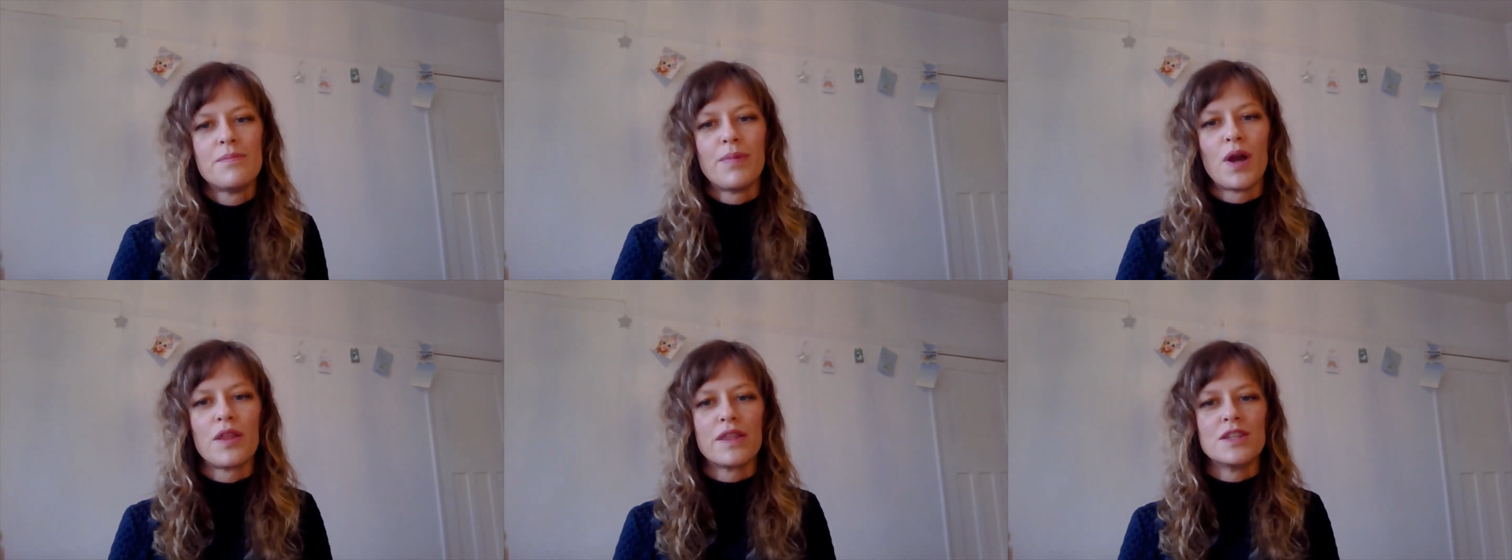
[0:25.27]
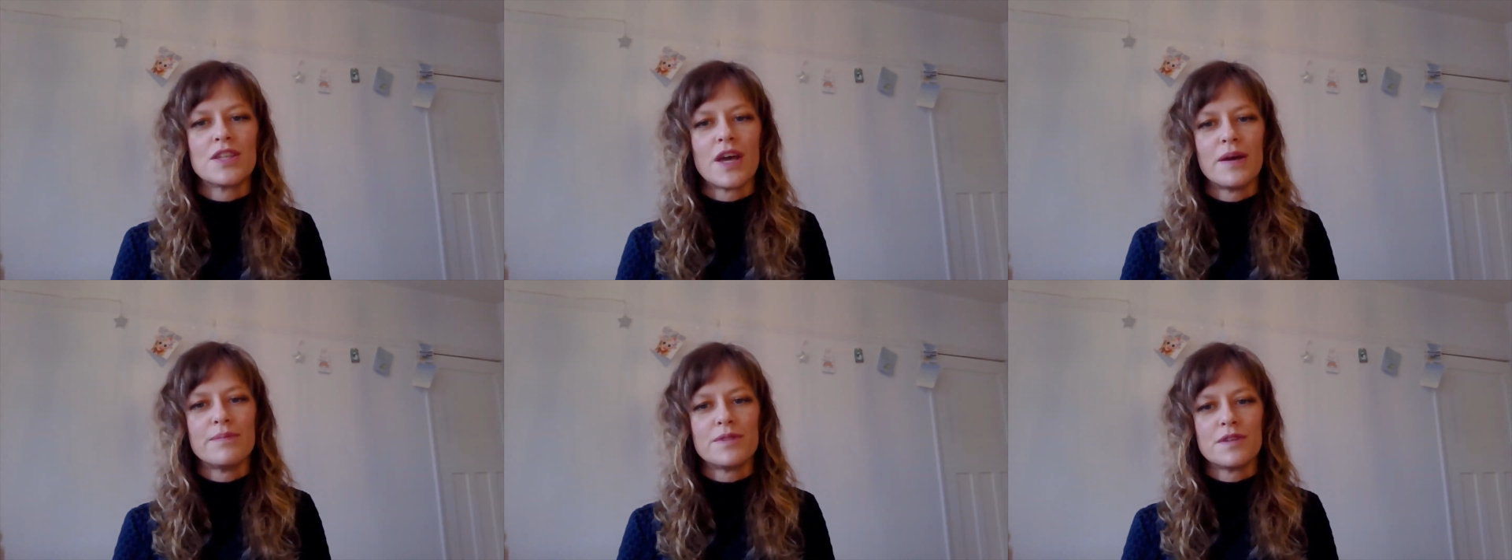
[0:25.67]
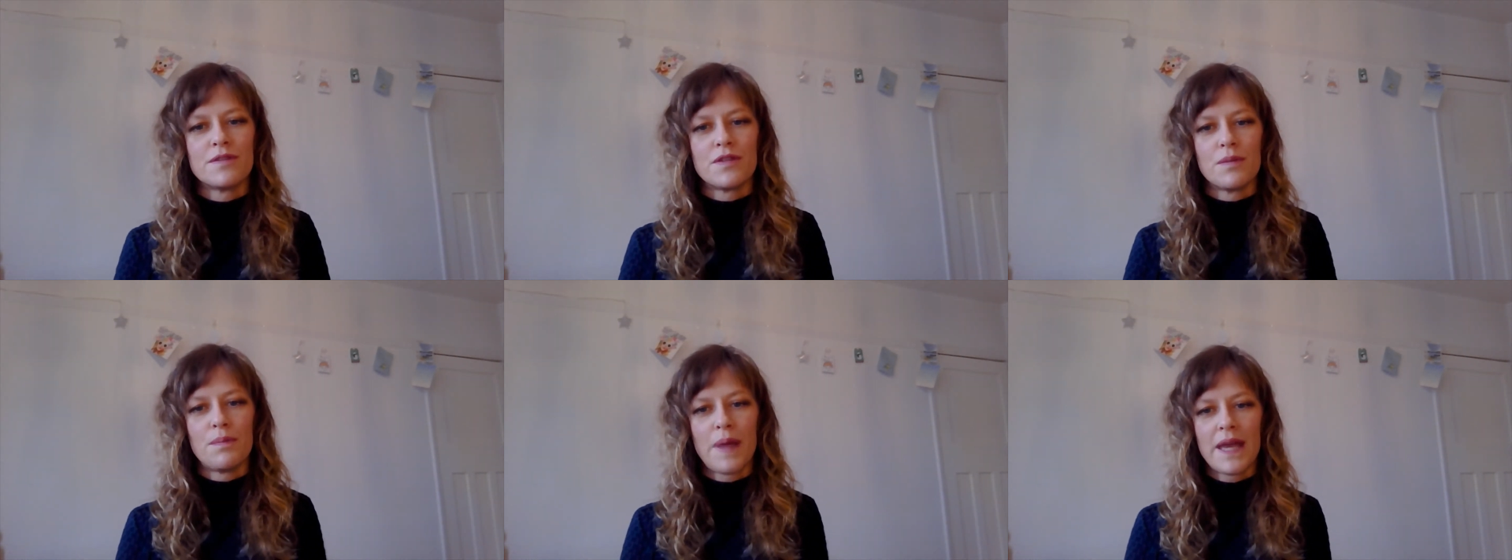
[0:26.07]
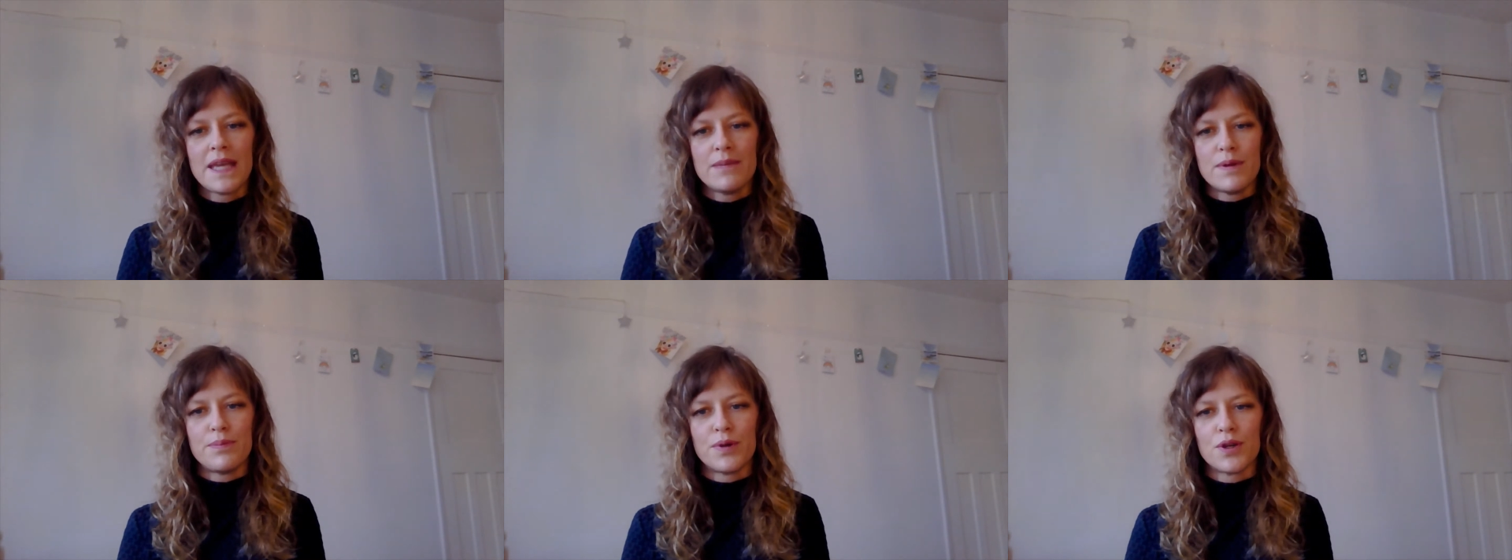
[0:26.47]
both in terms of the
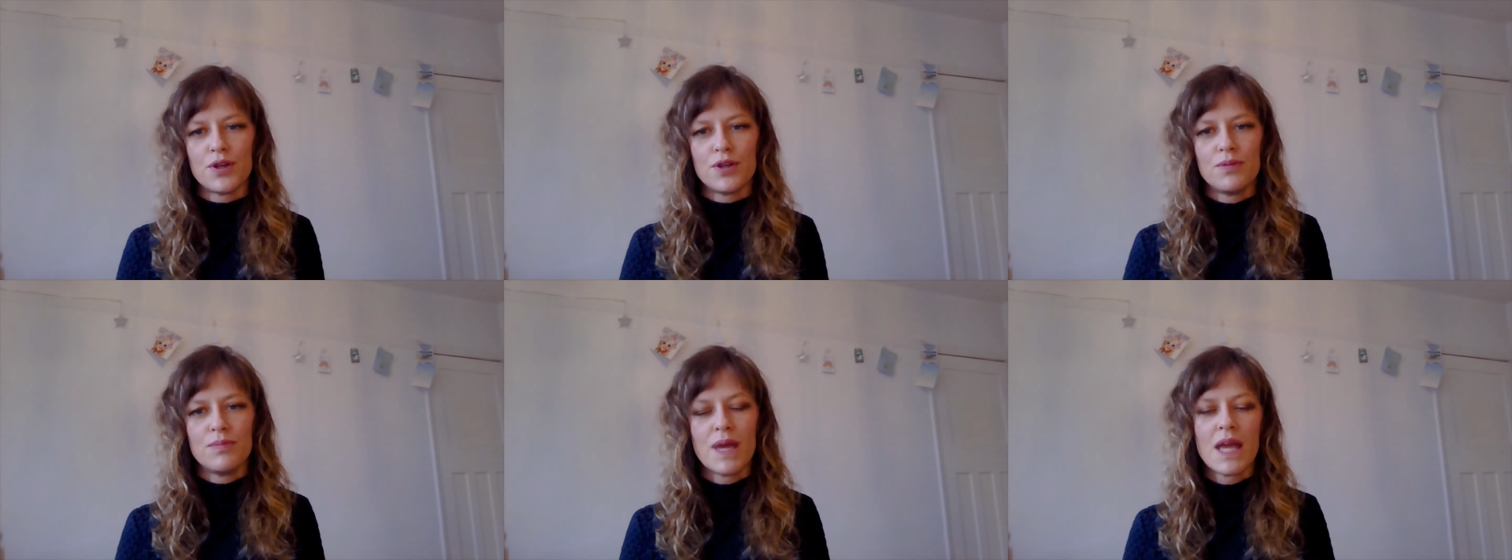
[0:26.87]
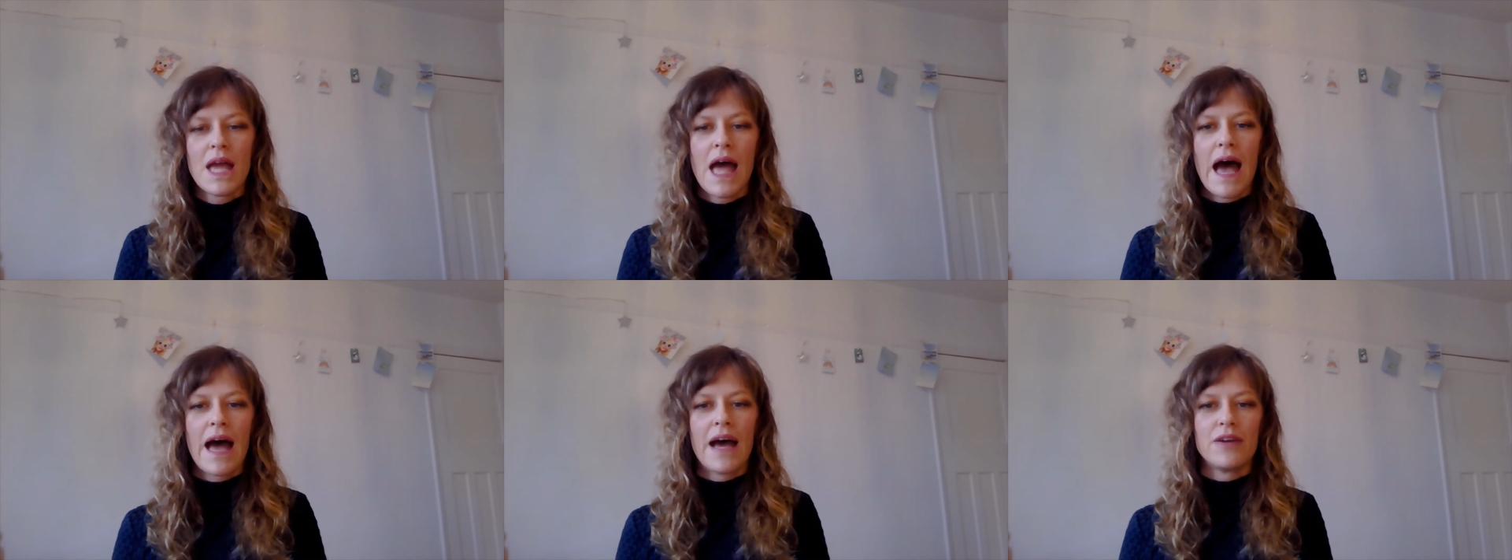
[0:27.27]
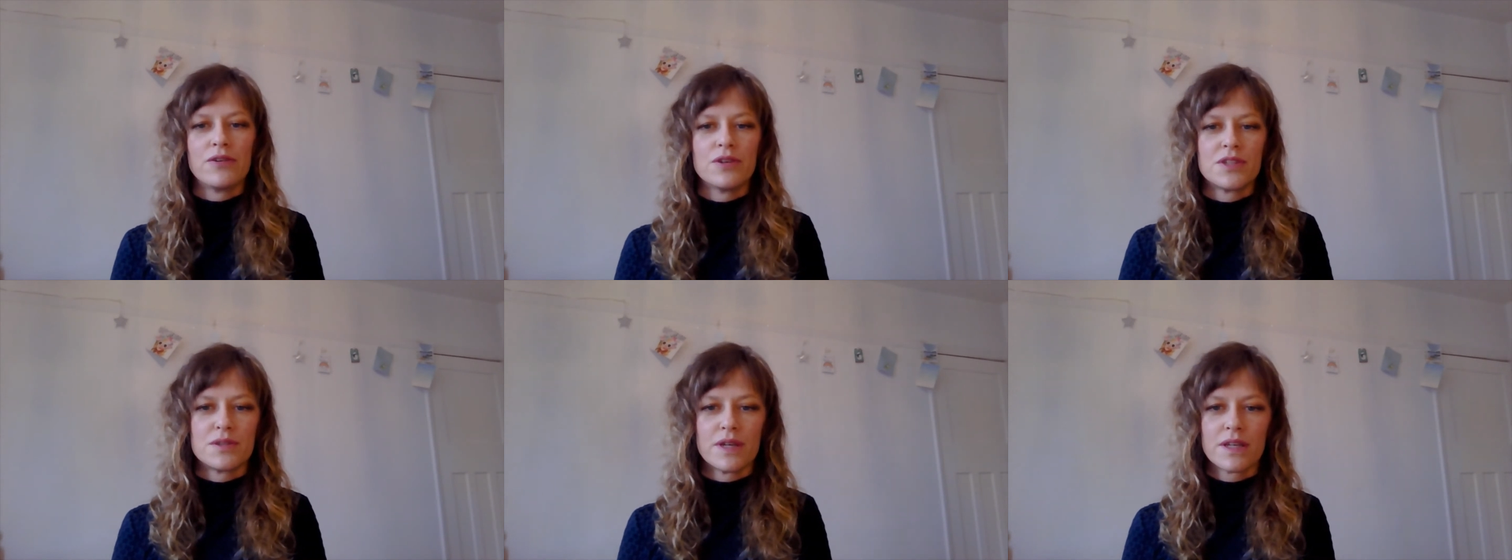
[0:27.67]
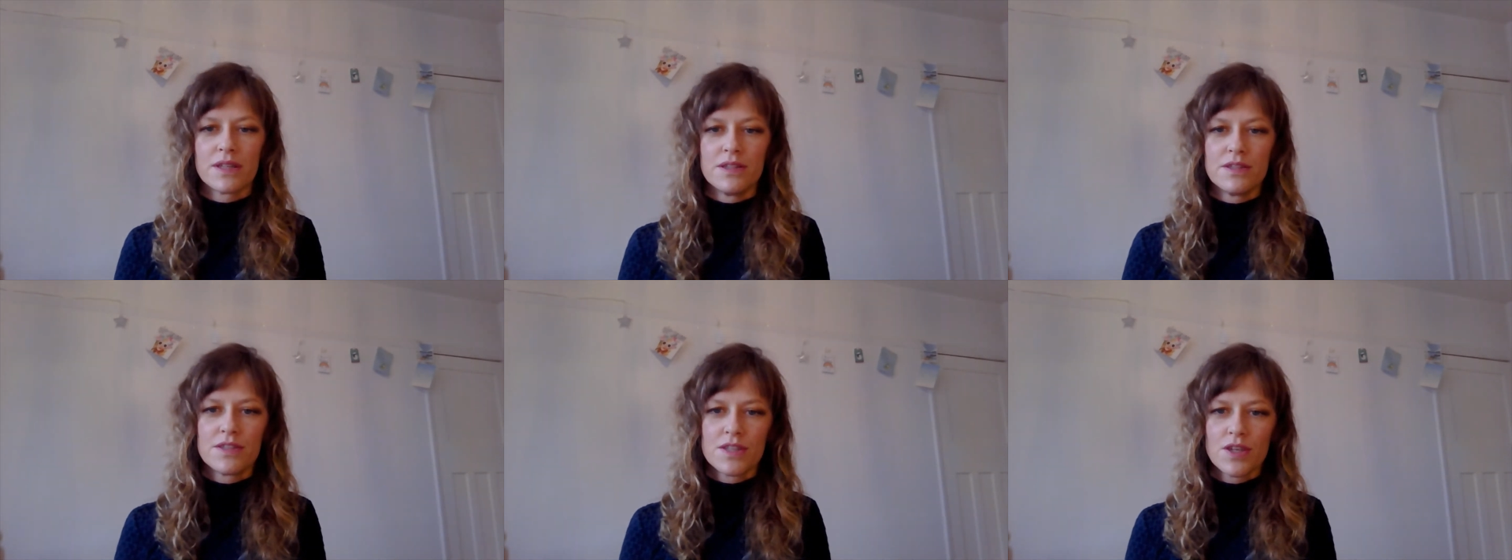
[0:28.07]
baby boom and also a
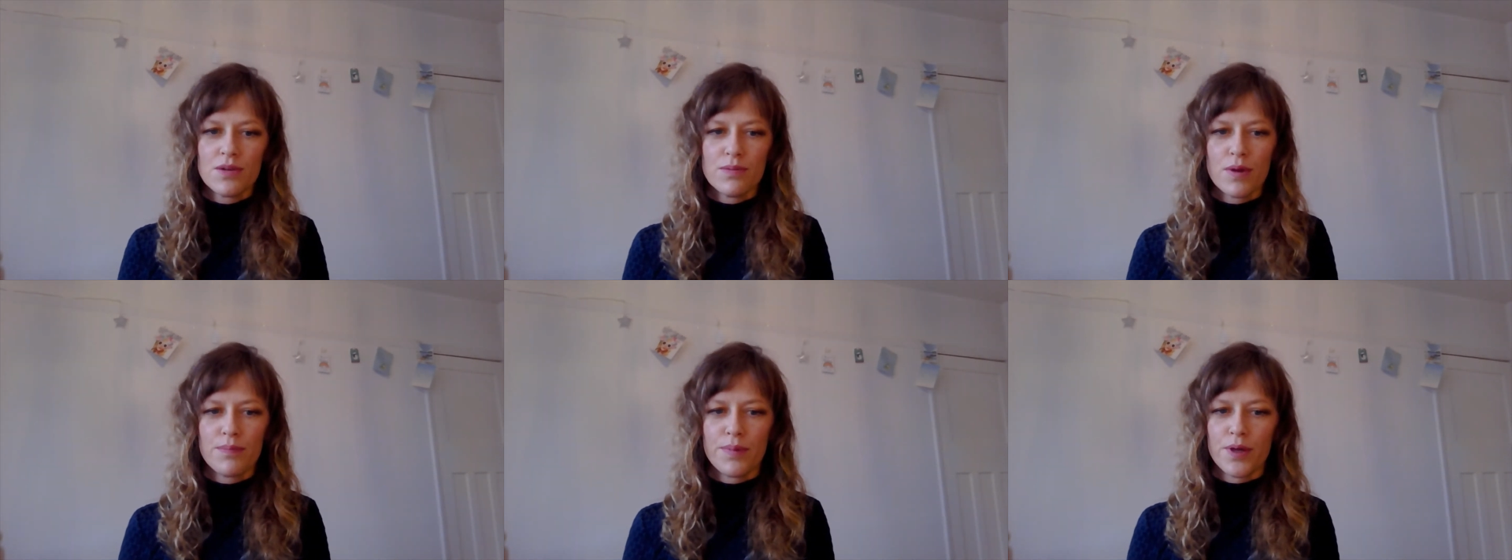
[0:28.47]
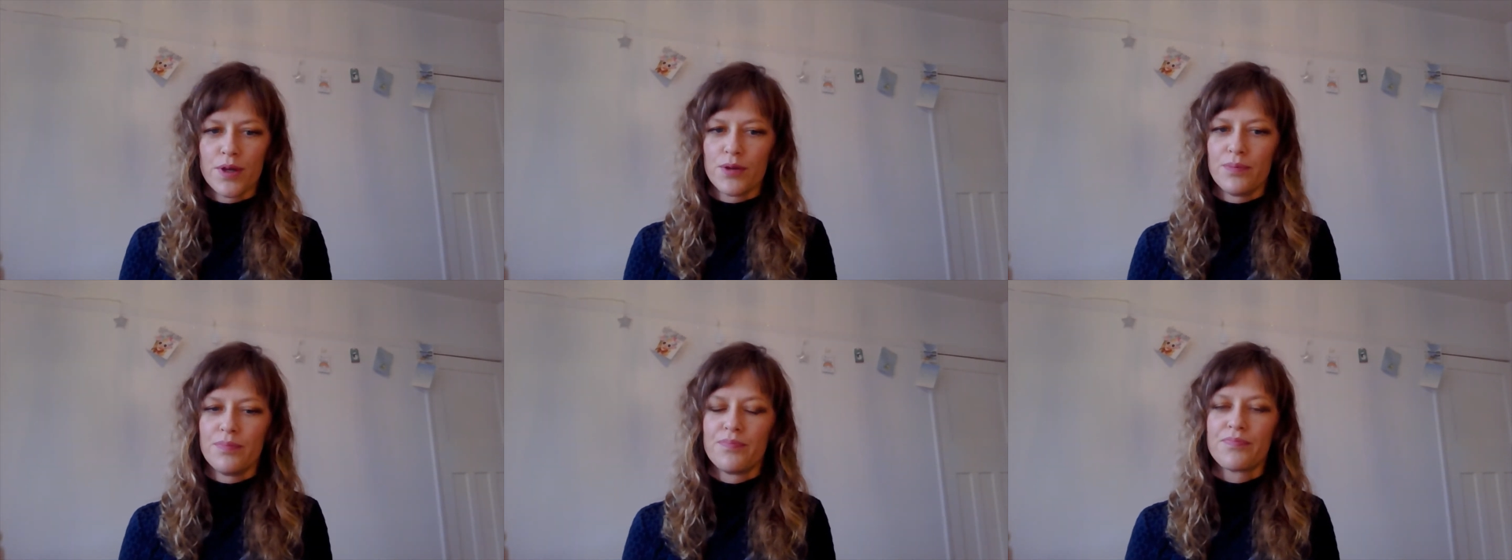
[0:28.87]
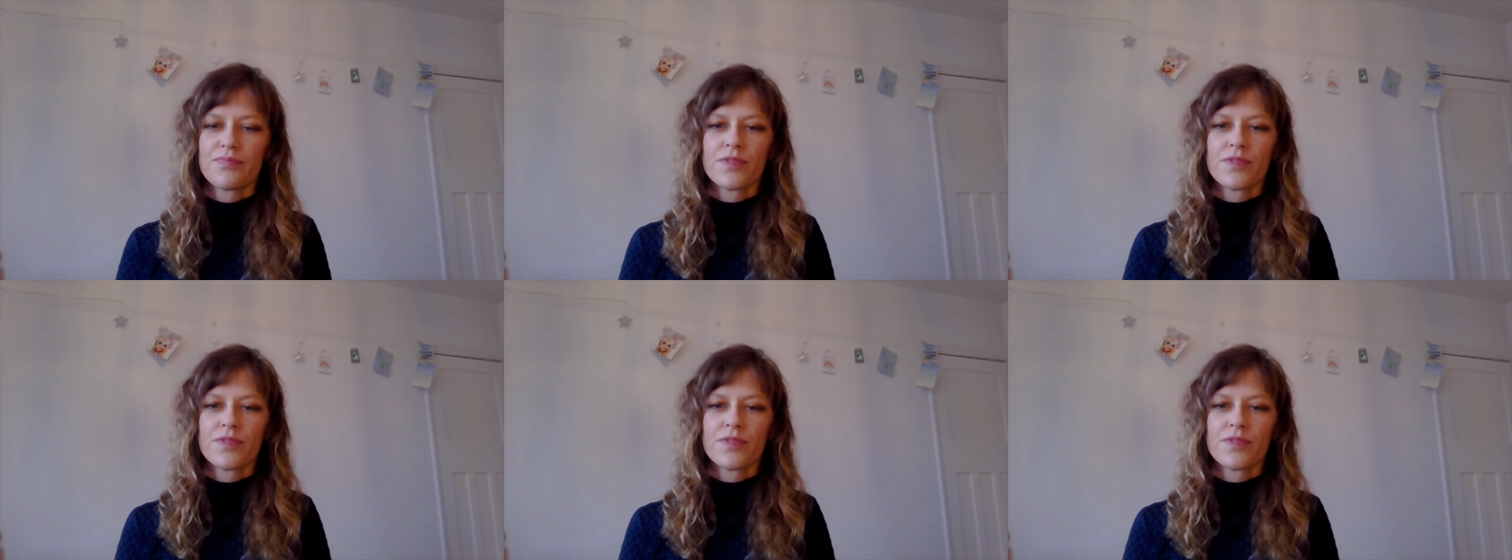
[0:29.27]
consumer boom.